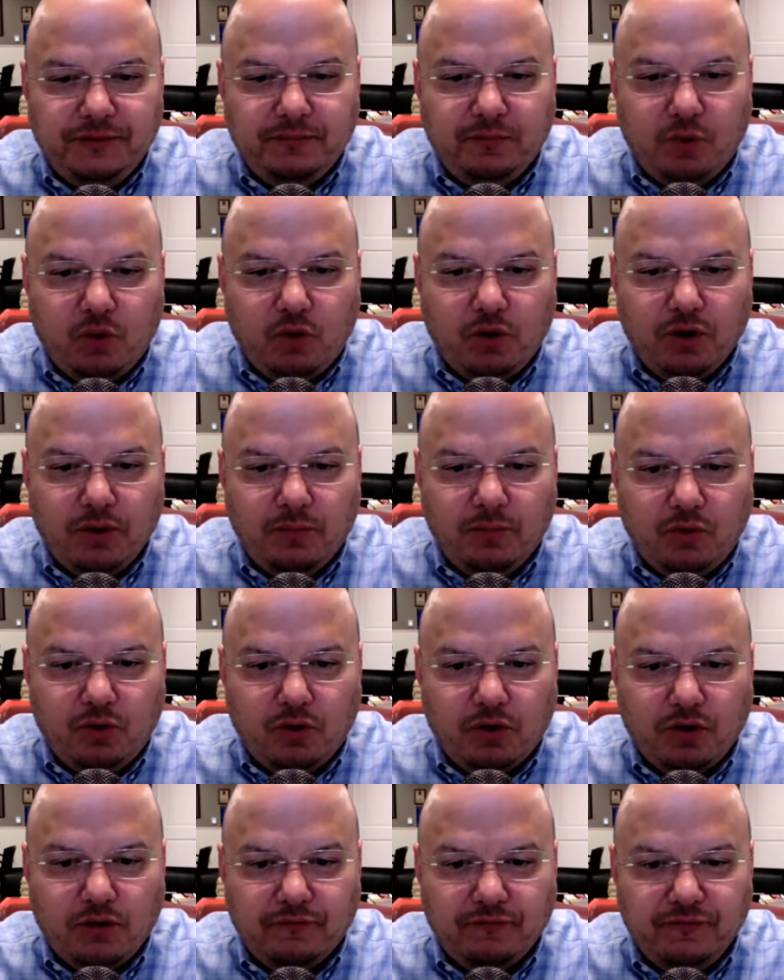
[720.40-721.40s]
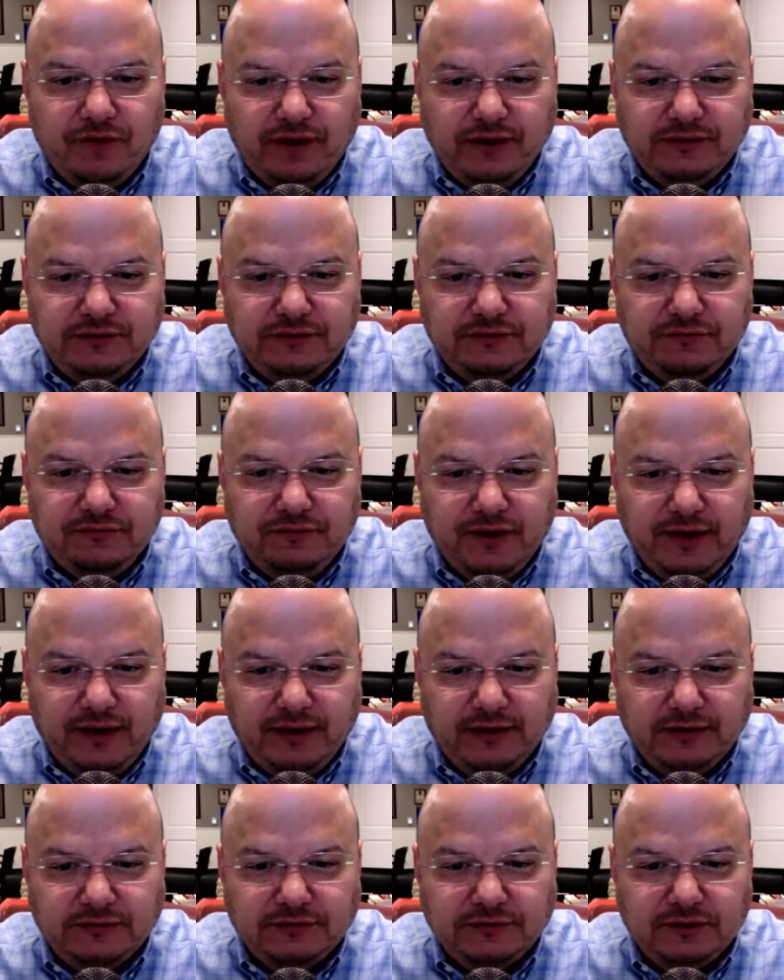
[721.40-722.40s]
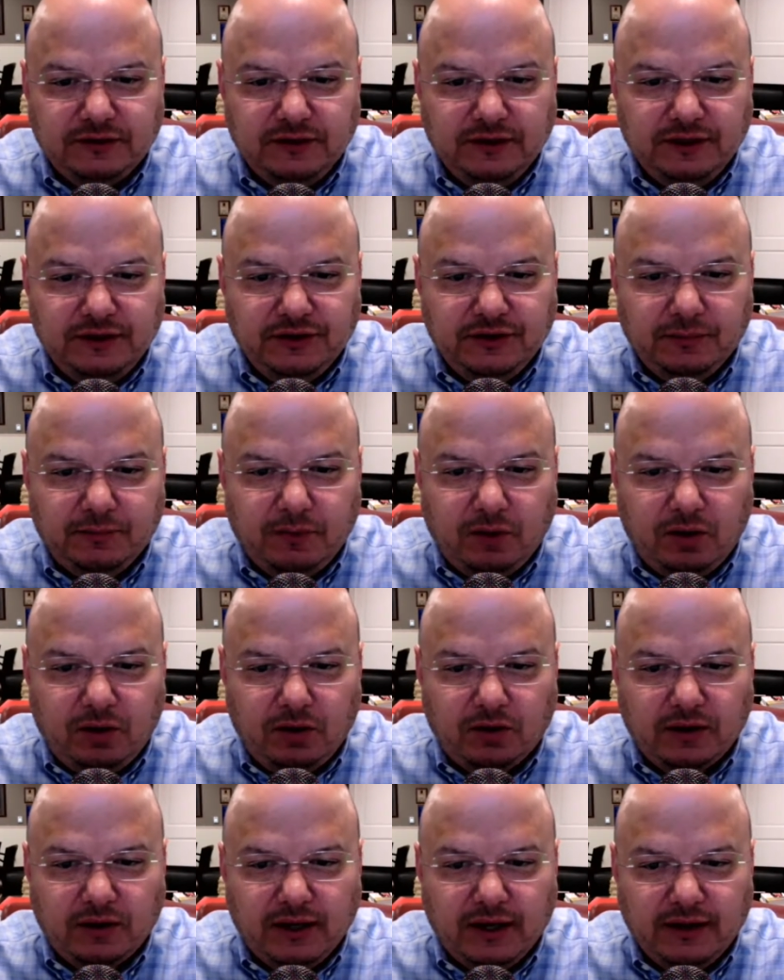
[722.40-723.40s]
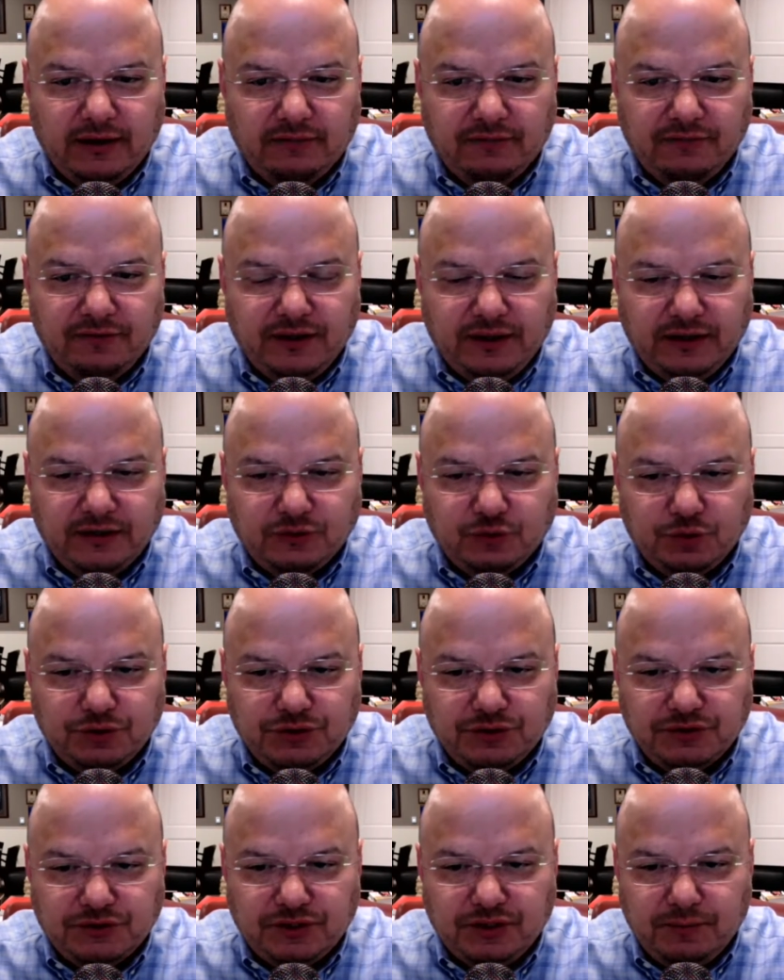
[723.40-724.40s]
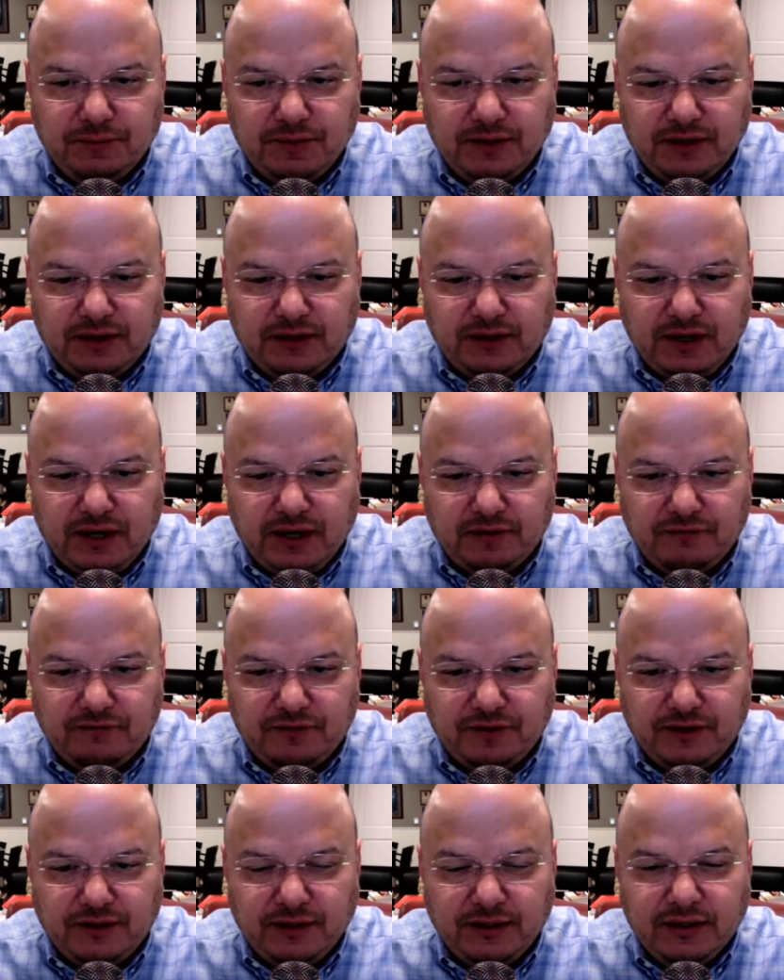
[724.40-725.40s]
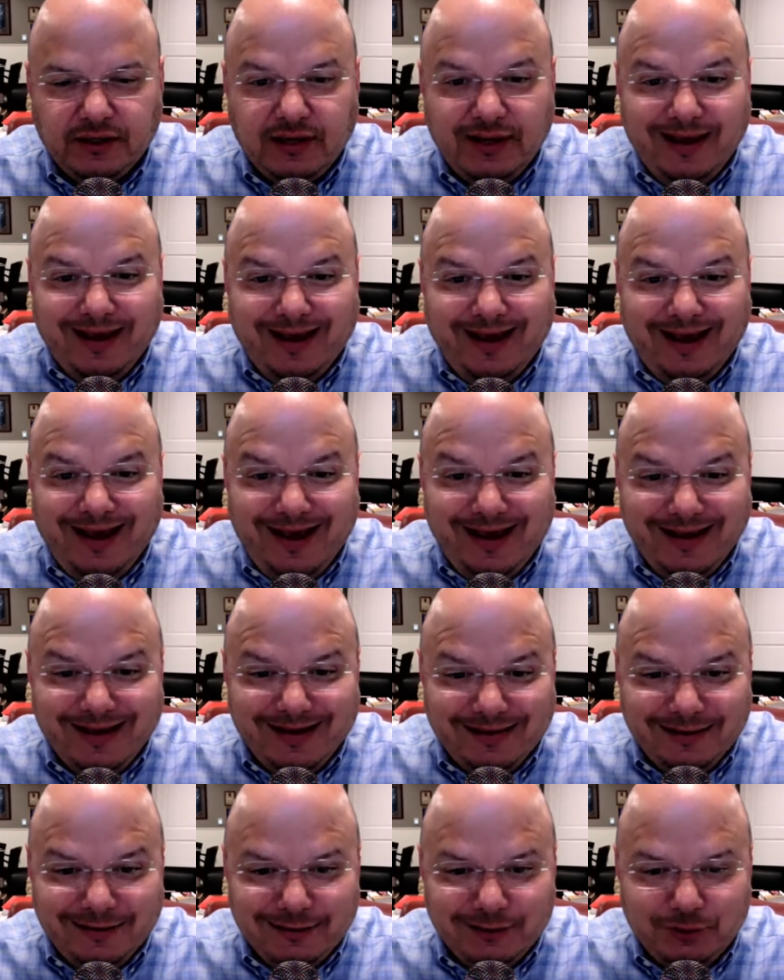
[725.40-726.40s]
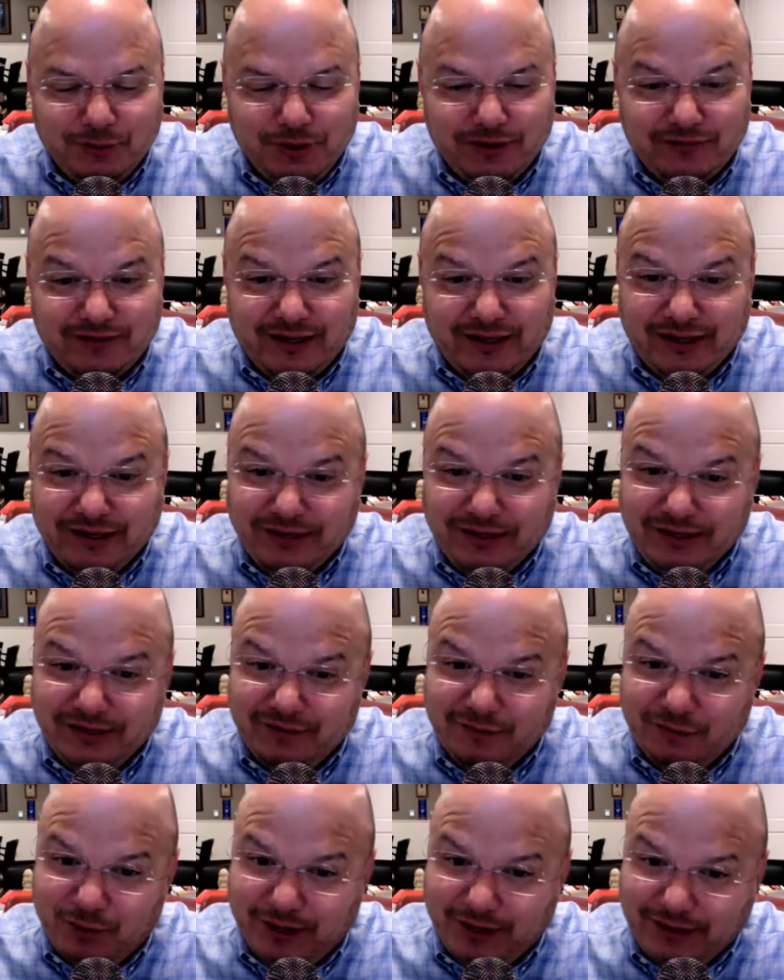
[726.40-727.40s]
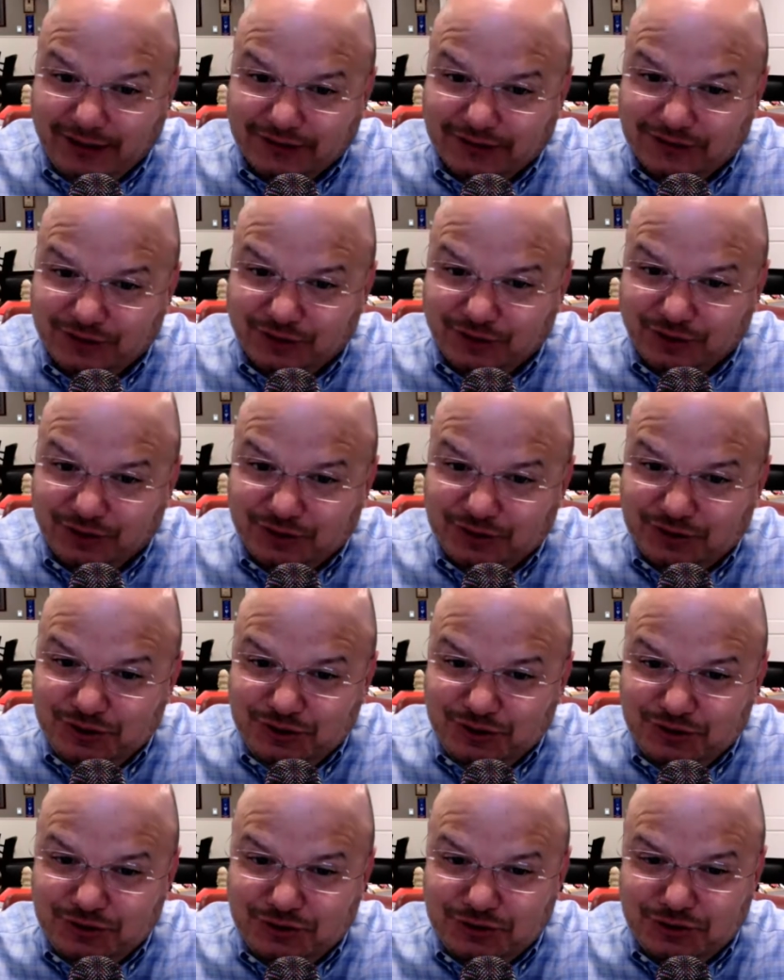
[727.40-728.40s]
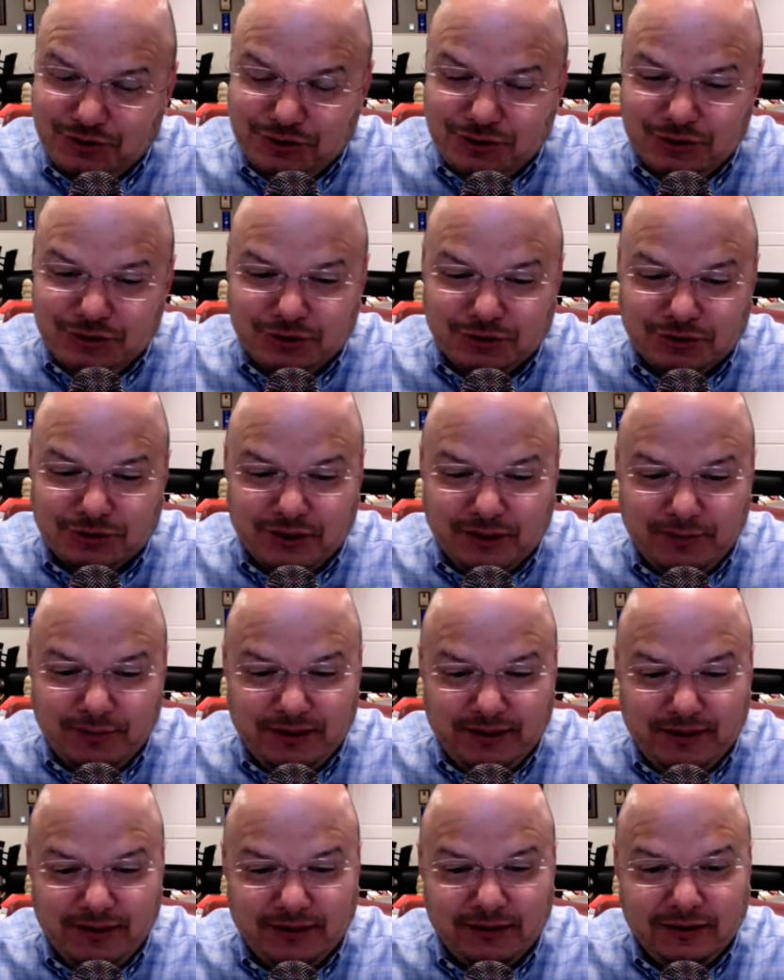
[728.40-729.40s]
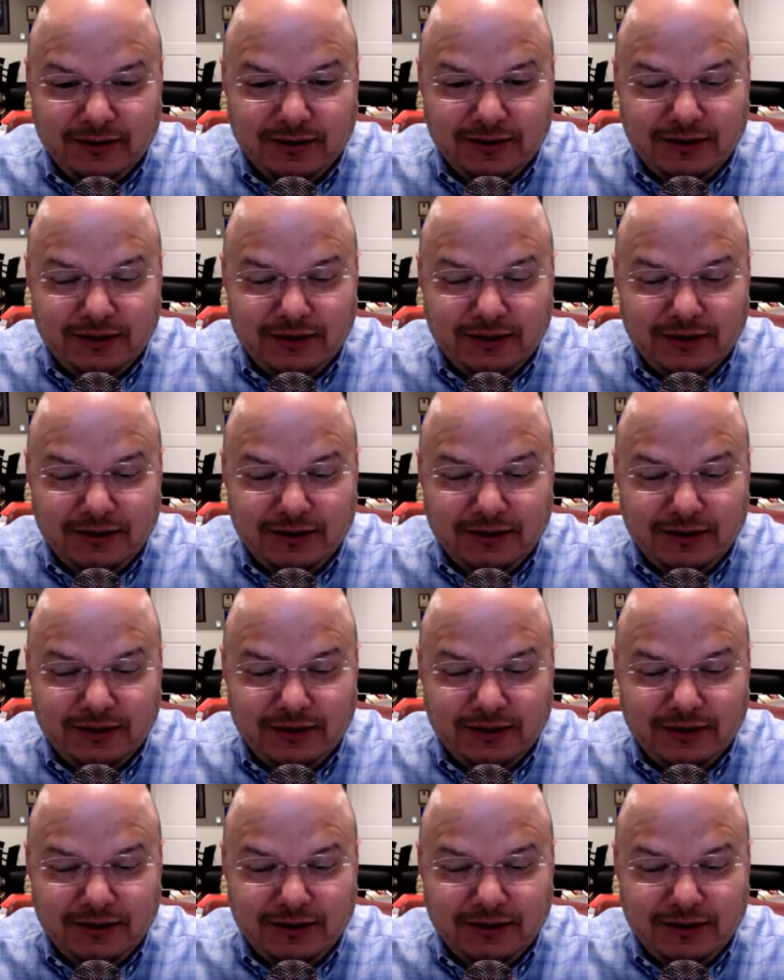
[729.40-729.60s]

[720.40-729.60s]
more and more face-to-face in the mall kind of things, which is going to be a lot of fun. And we have a lot of giveaways. So those new students coming in,